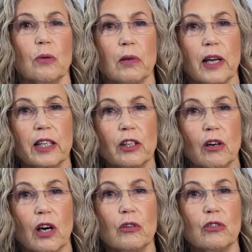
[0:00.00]
You're playing your
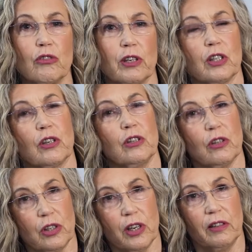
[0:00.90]
own tricks on
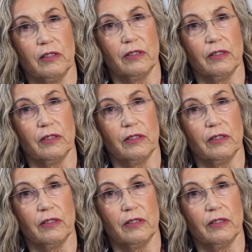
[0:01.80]
yourself.